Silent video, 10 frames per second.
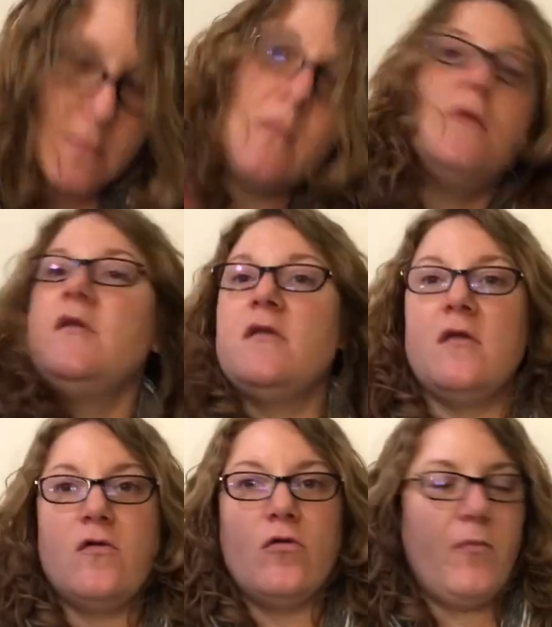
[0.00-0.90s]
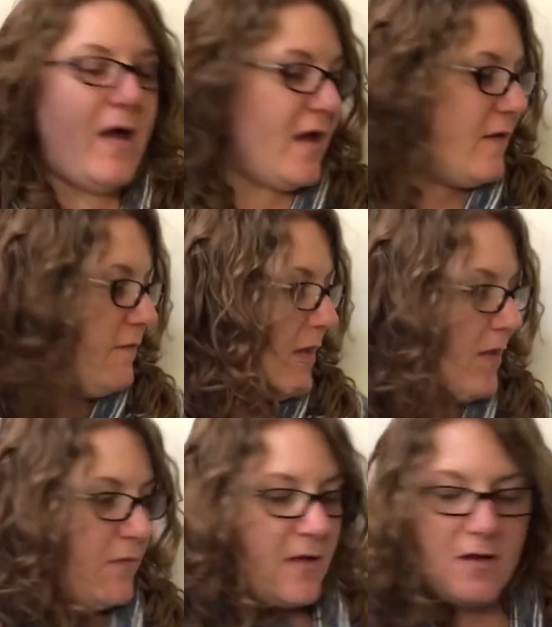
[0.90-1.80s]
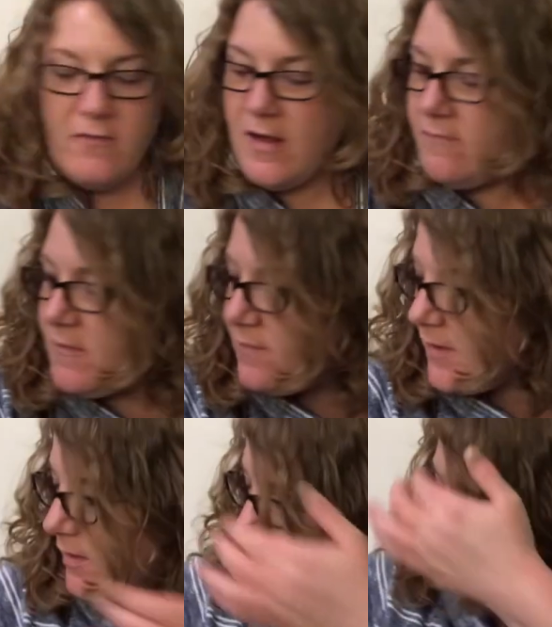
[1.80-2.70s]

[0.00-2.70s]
And just another little packet of tape. Can never have enough tape.